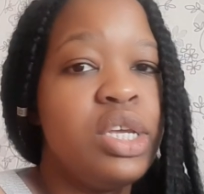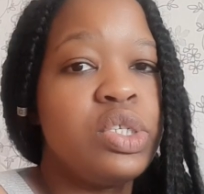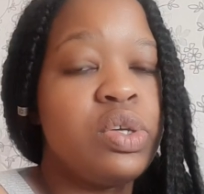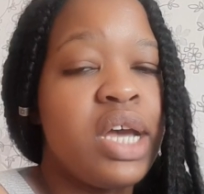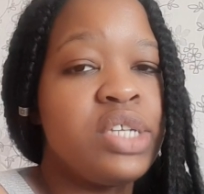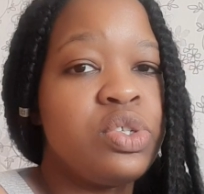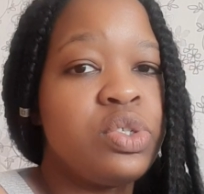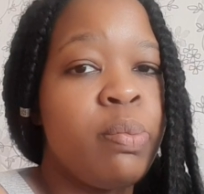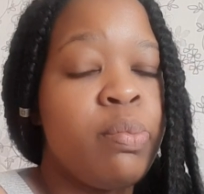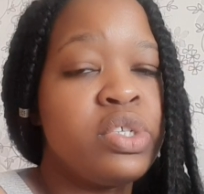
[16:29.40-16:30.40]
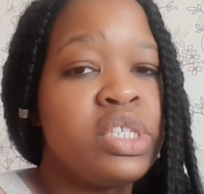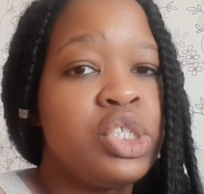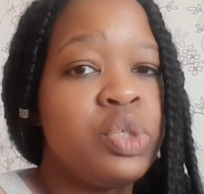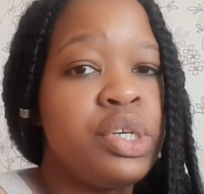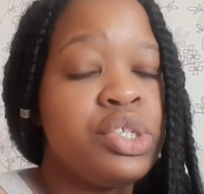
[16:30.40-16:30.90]
So as you saw, most
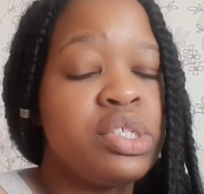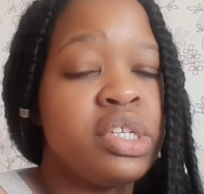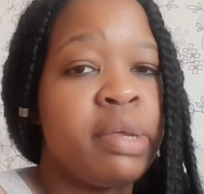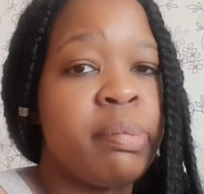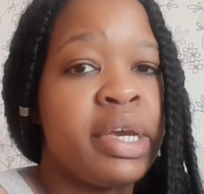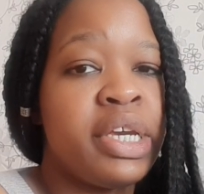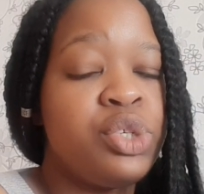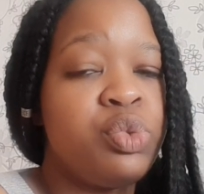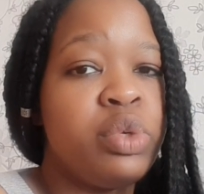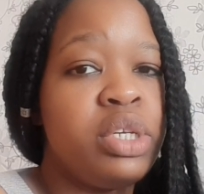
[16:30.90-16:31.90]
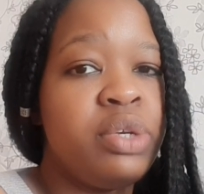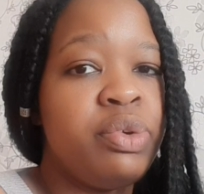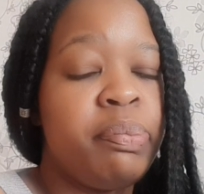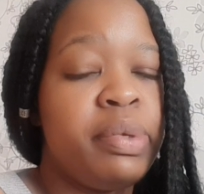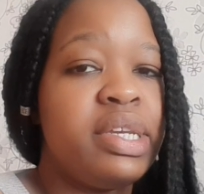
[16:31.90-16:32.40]
situations in the market really
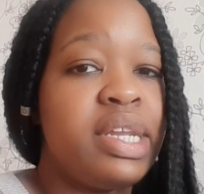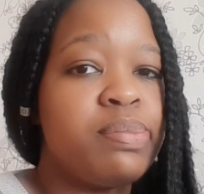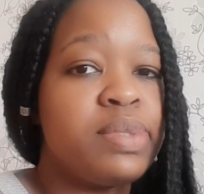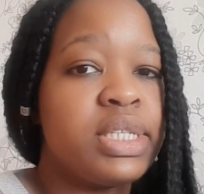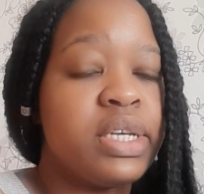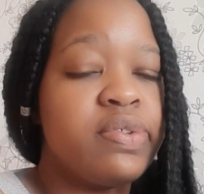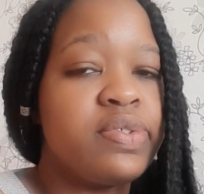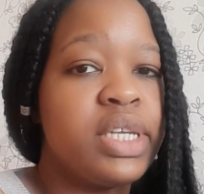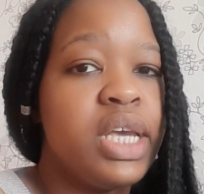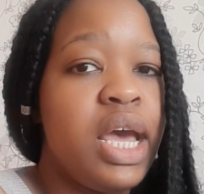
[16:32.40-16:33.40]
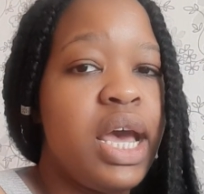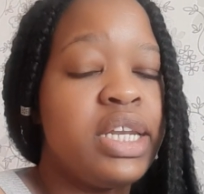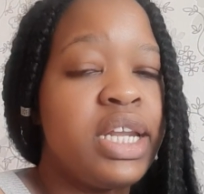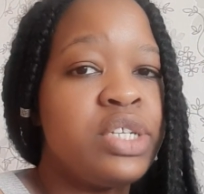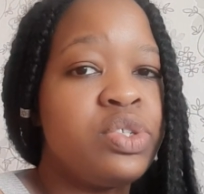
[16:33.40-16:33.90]
repeat themselves,
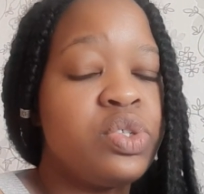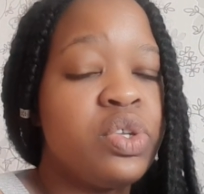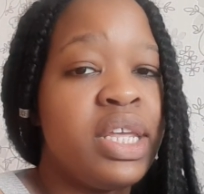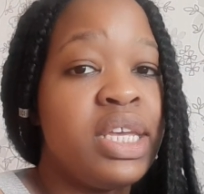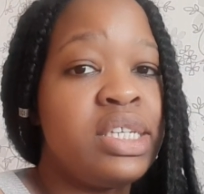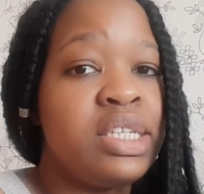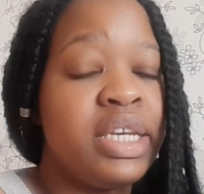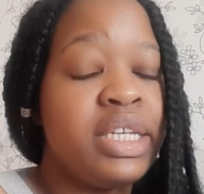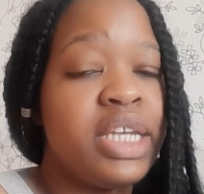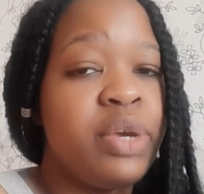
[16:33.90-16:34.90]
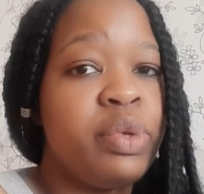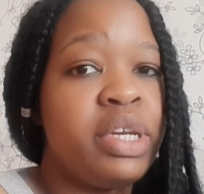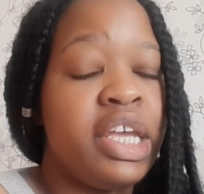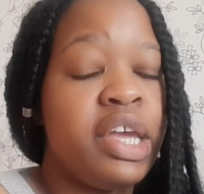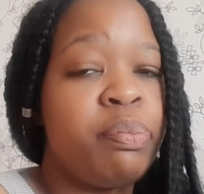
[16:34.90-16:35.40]
and as you saw, the indicator
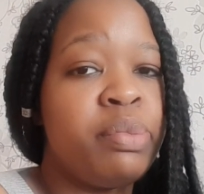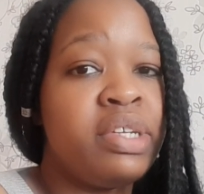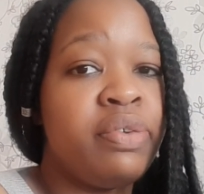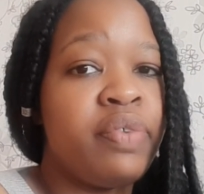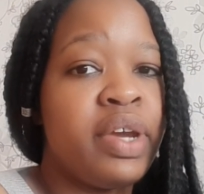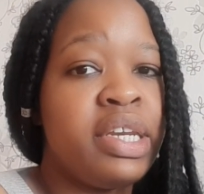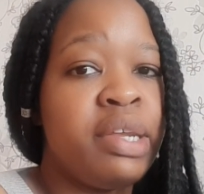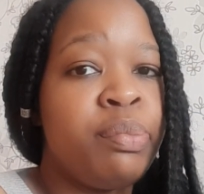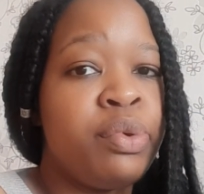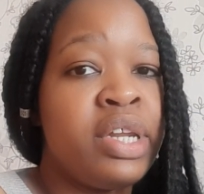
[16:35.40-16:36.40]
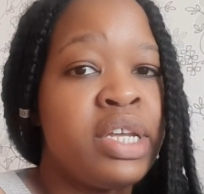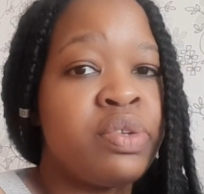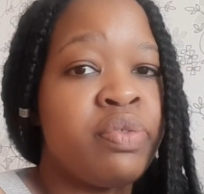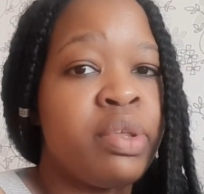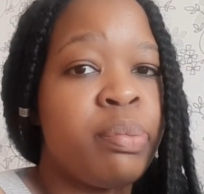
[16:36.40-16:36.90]
really helped me define the borders
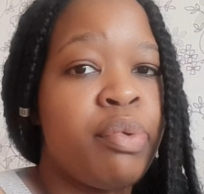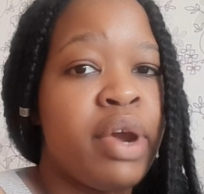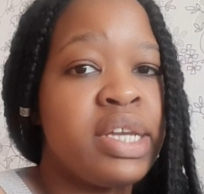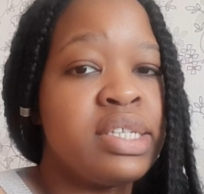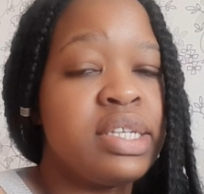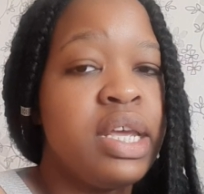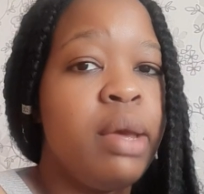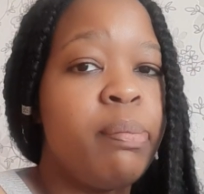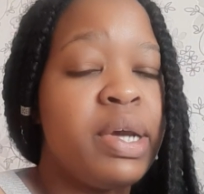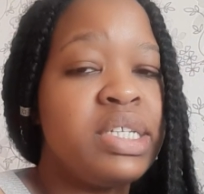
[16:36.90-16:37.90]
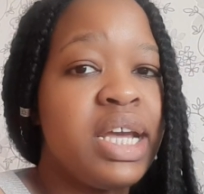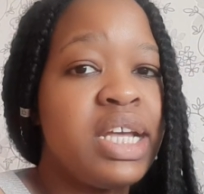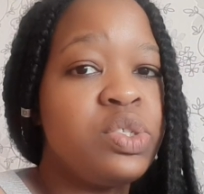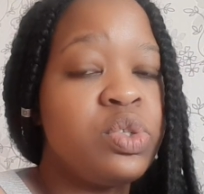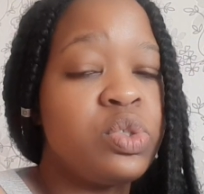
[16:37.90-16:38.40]
of the price. But
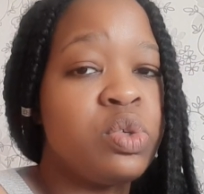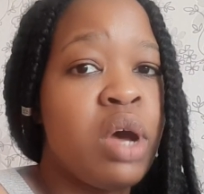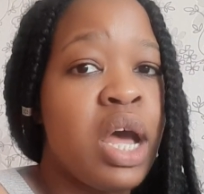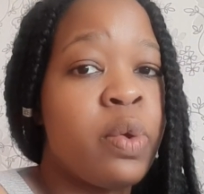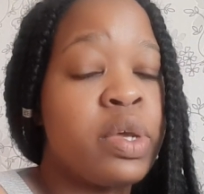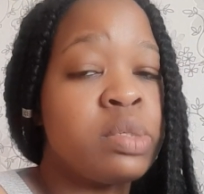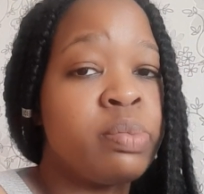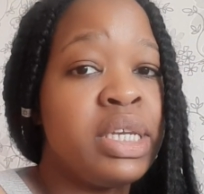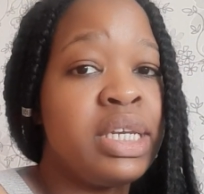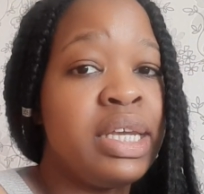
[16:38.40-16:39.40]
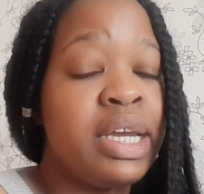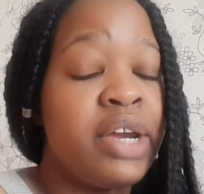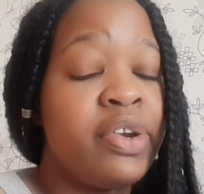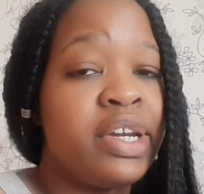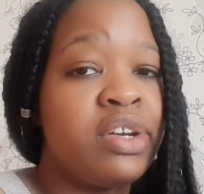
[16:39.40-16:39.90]
as you saw, I was mainly
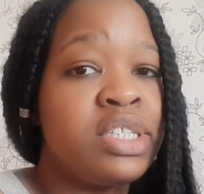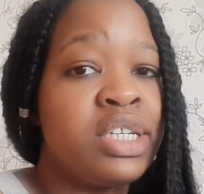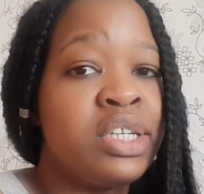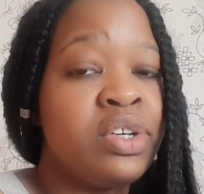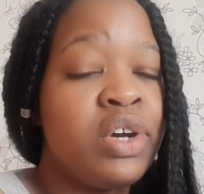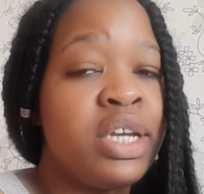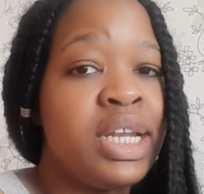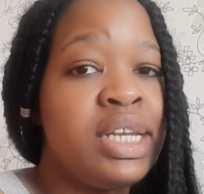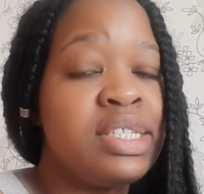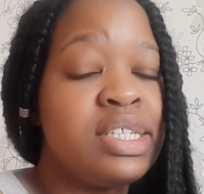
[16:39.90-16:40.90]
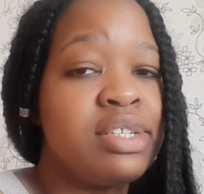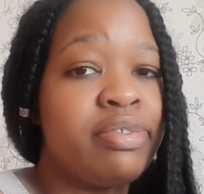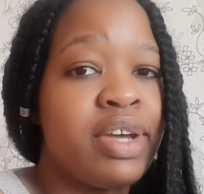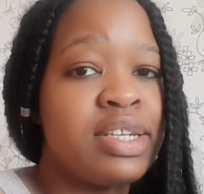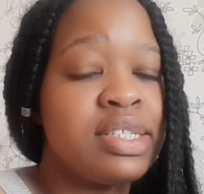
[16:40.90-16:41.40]
carrying out technical
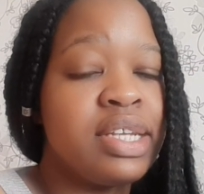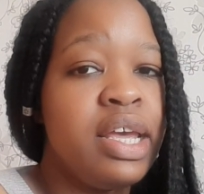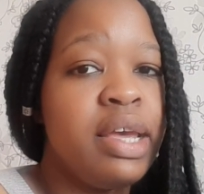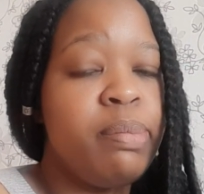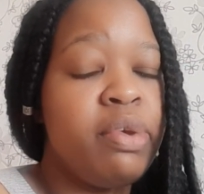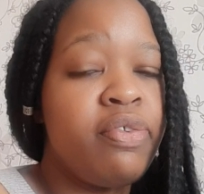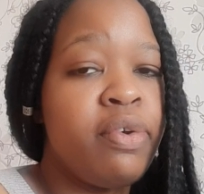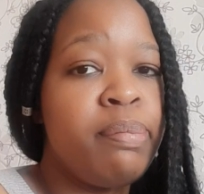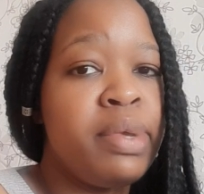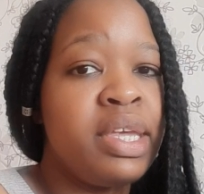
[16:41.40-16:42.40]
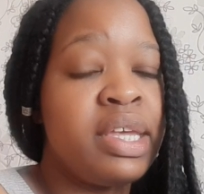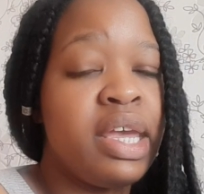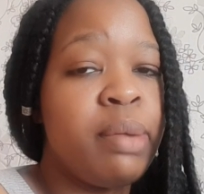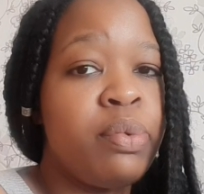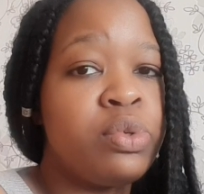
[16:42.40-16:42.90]
analysis first before
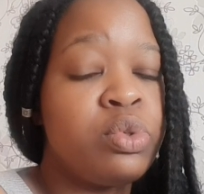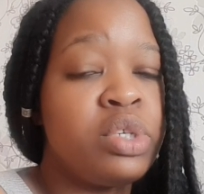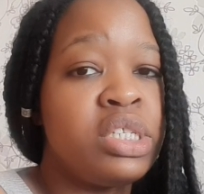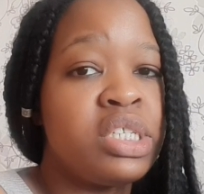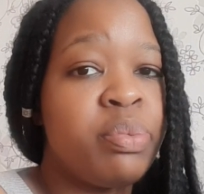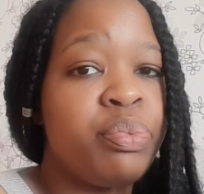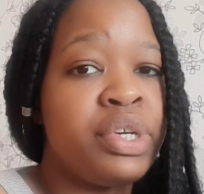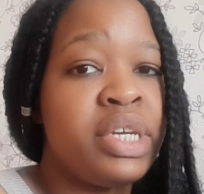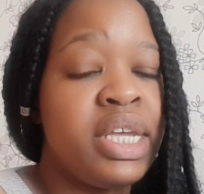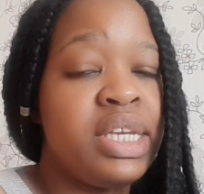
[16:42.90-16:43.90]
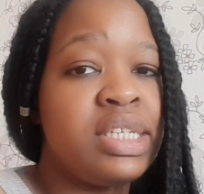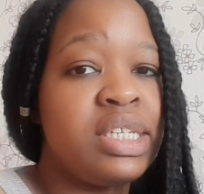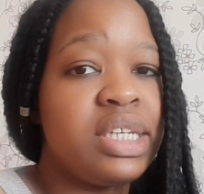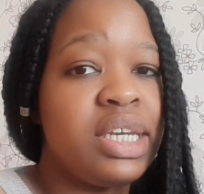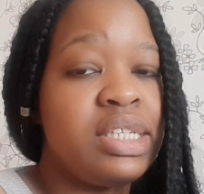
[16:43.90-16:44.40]
being able to interpret the
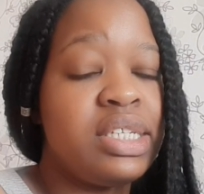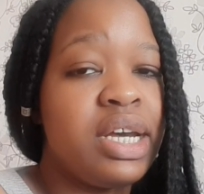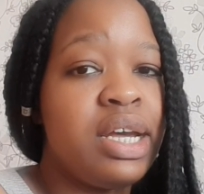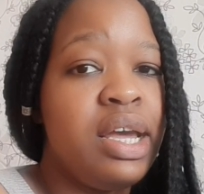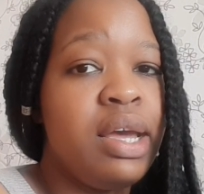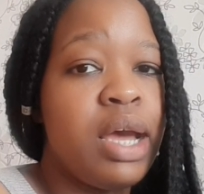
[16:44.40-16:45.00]
indicator.